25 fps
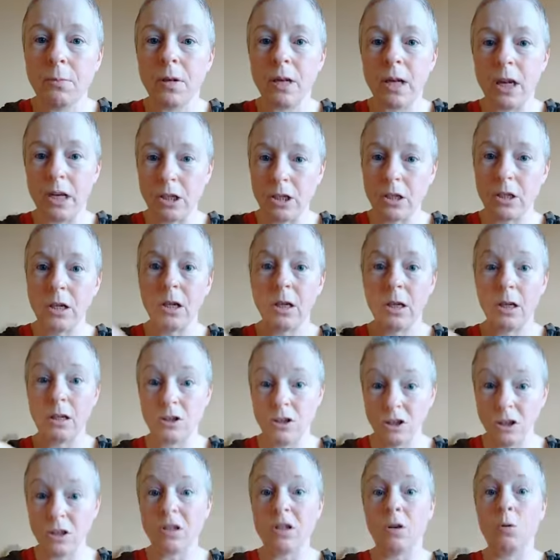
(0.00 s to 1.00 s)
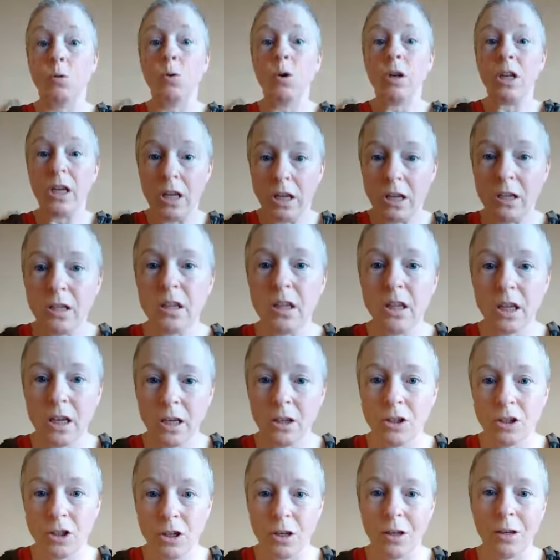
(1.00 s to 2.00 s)
but actually it's just walking into the
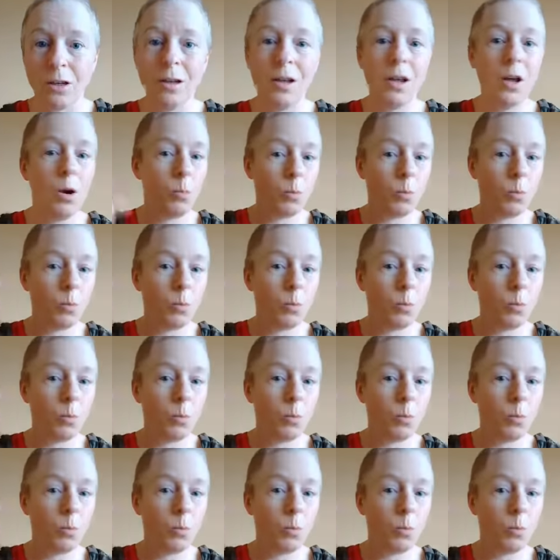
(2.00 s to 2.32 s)
kitchen,